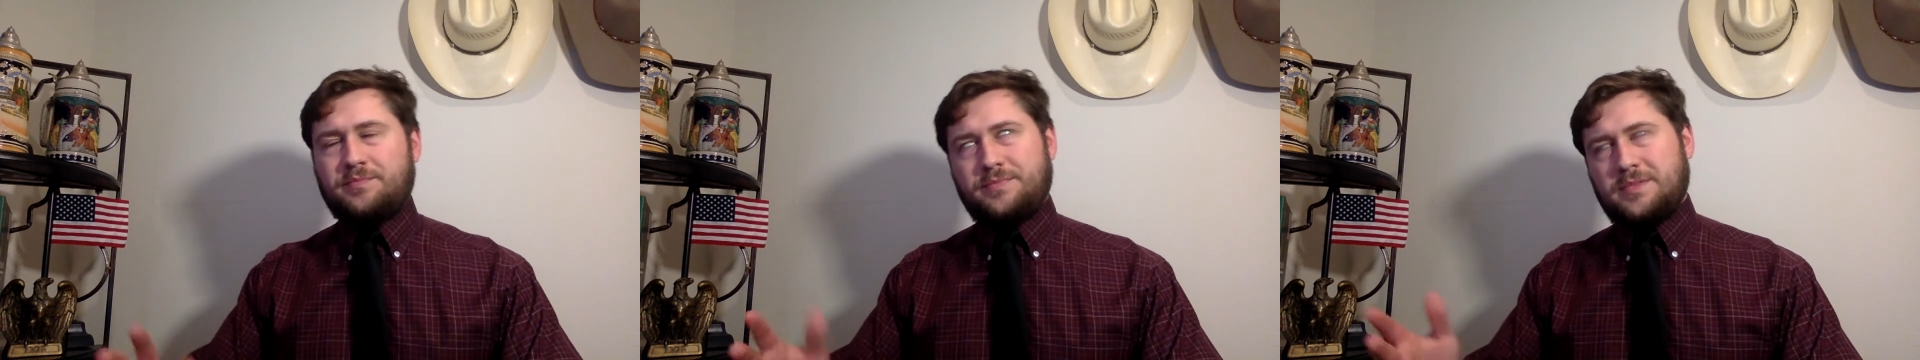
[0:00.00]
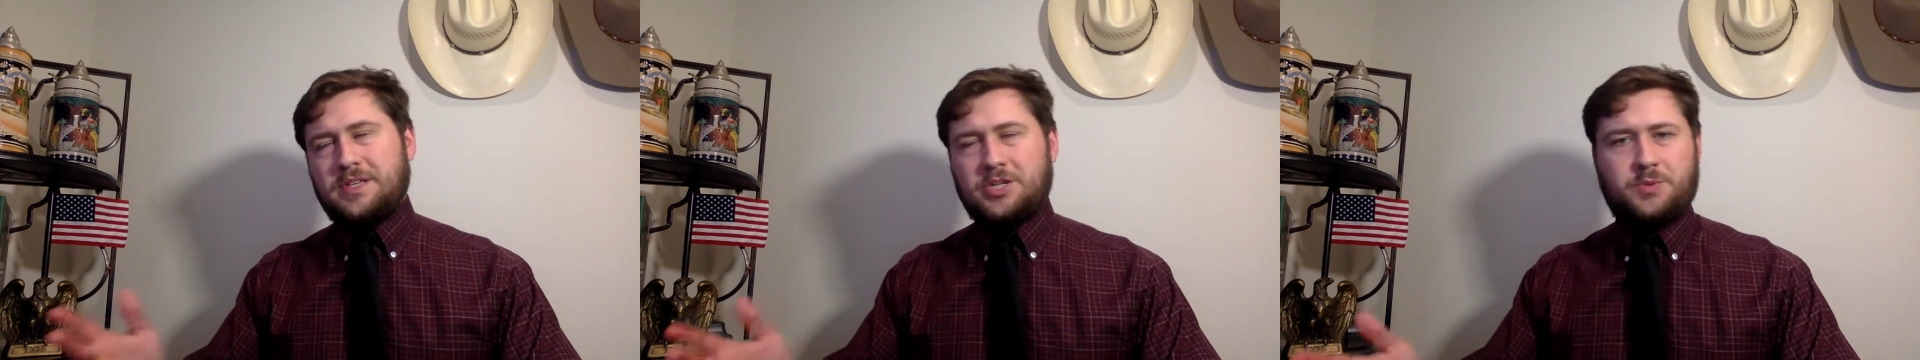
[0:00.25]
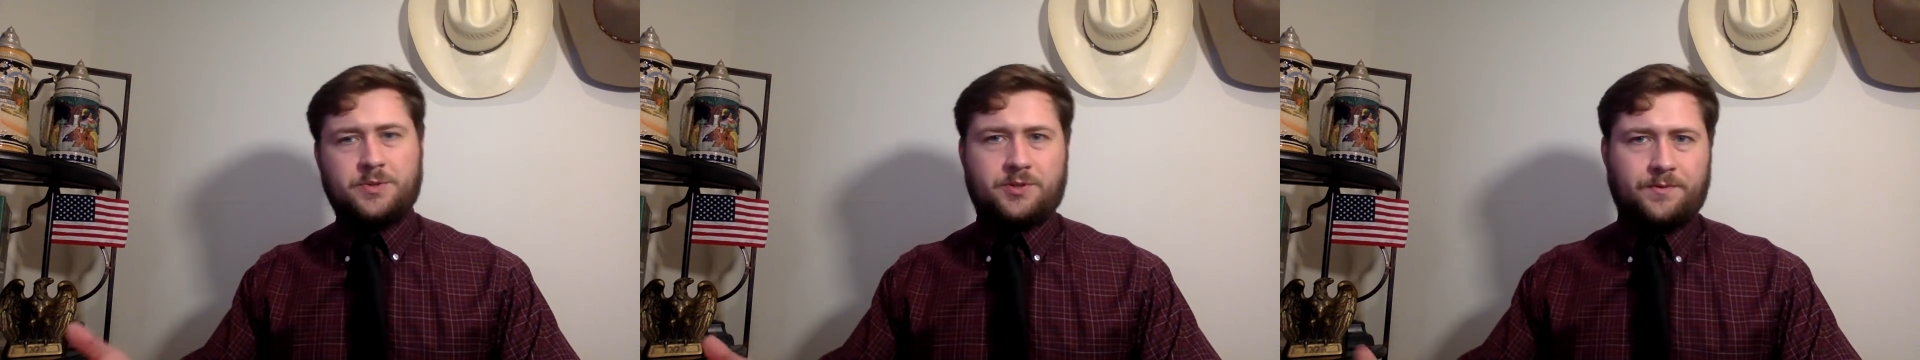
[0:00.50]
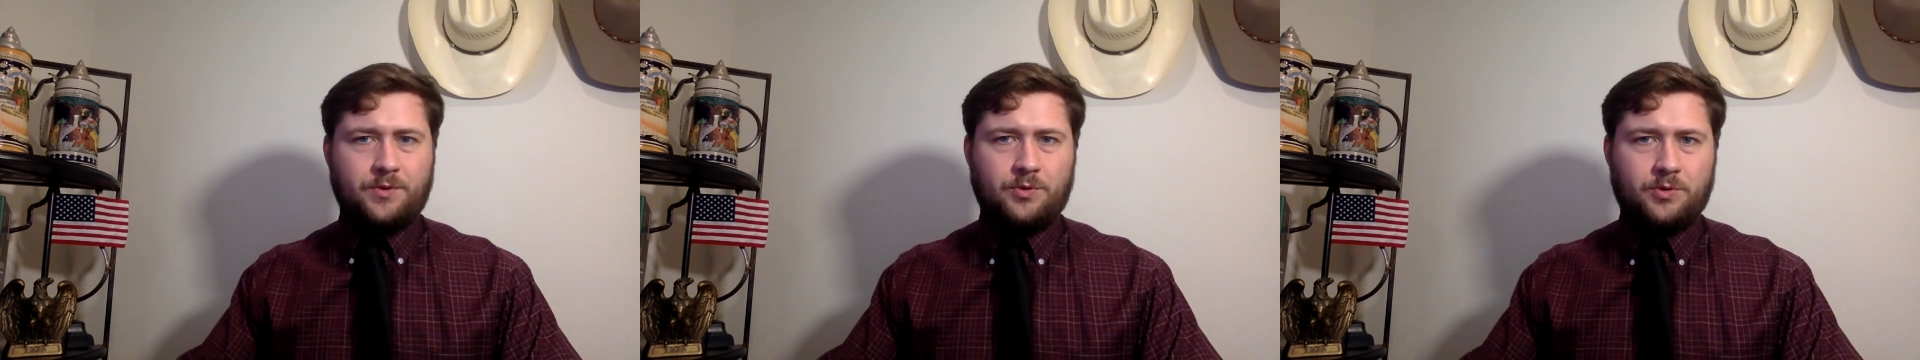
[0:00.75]
This was
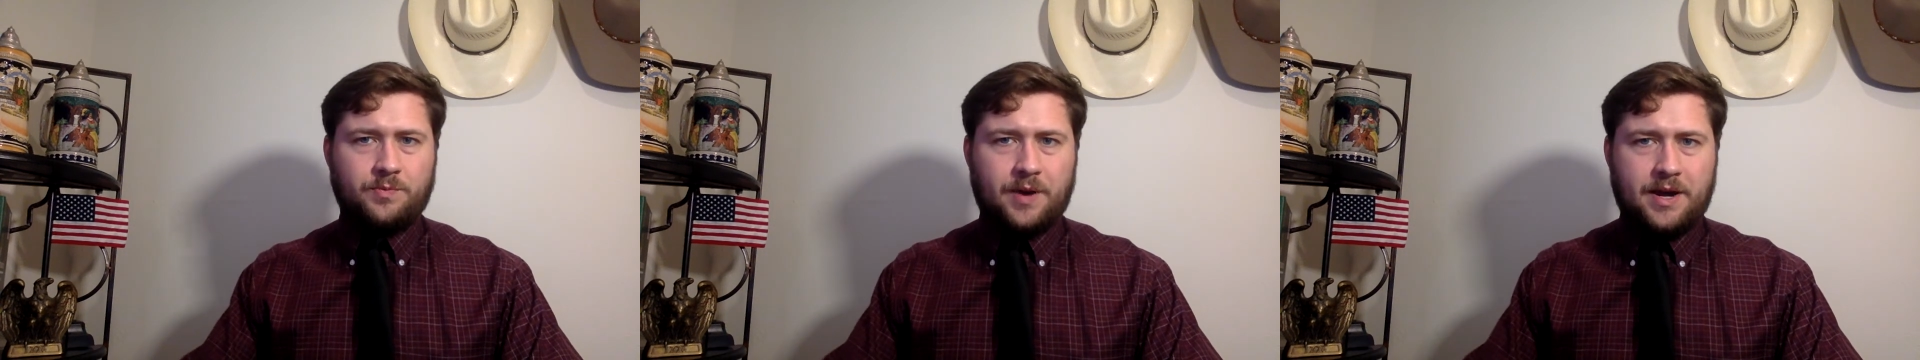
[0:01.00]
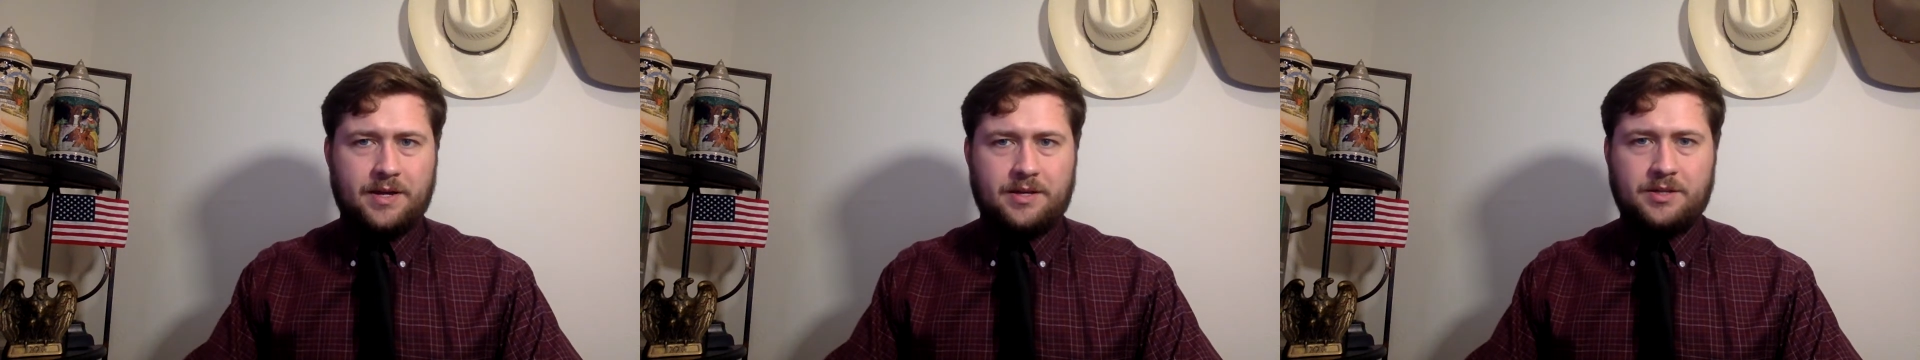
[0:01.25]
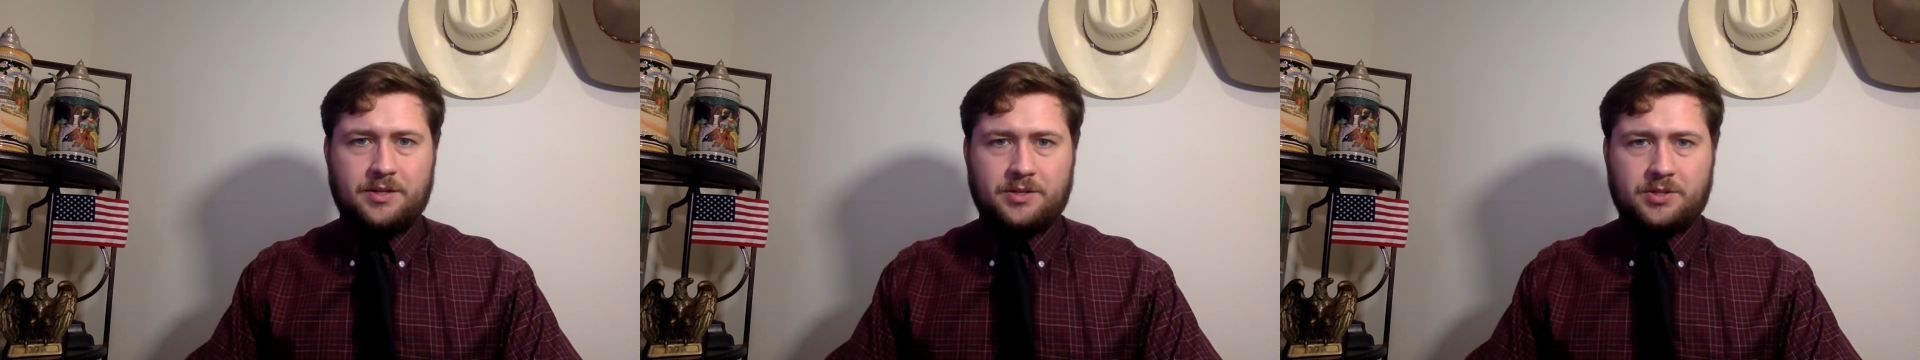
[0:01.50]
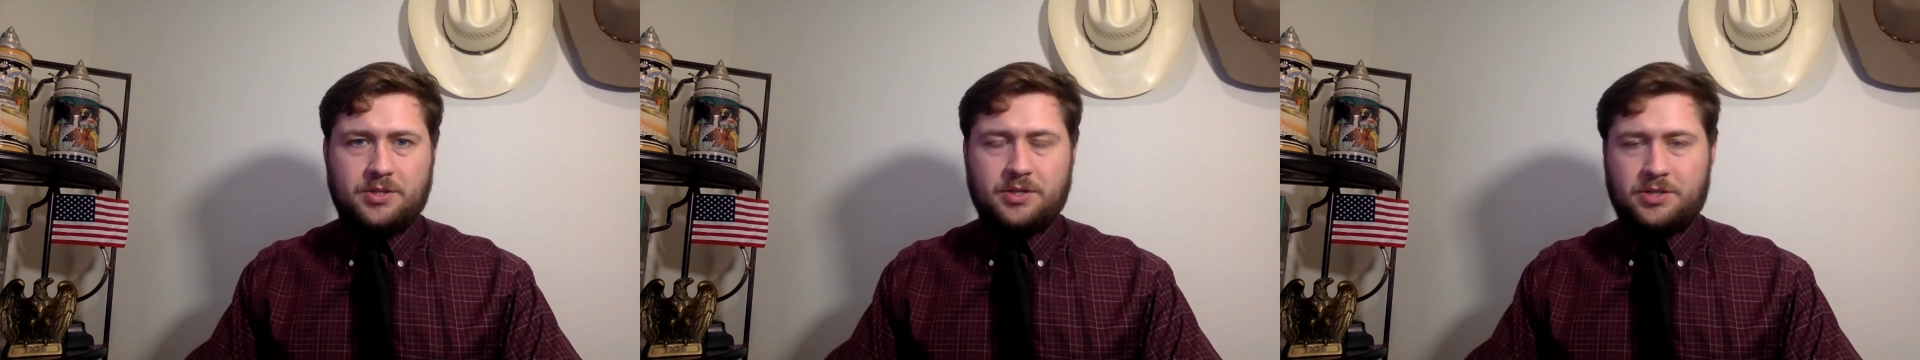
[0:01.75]
fueled by
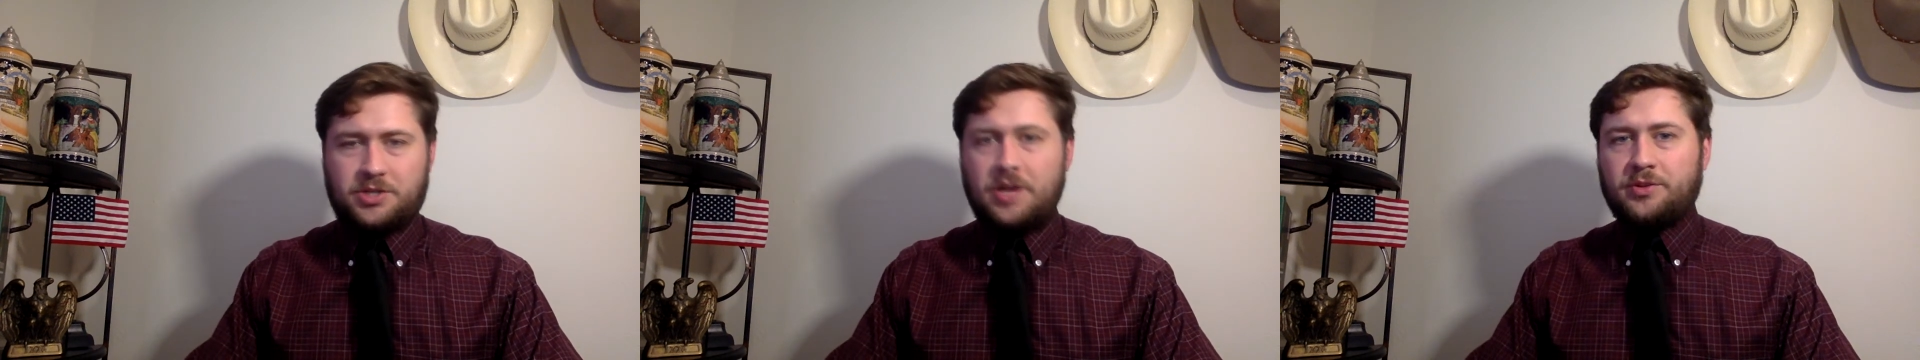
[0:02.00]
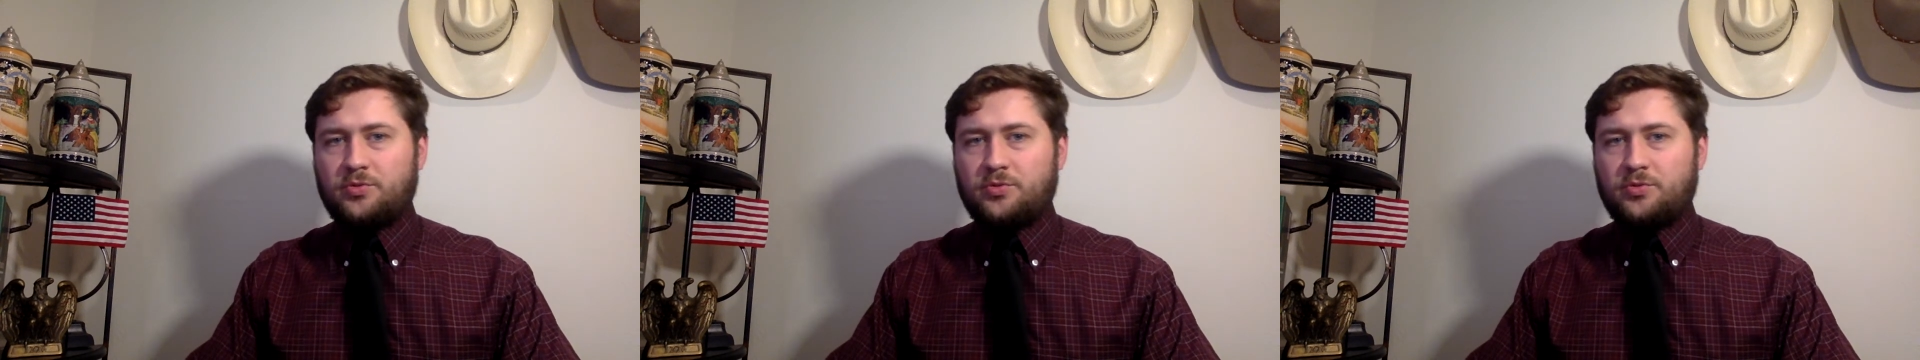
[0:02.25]
his Southern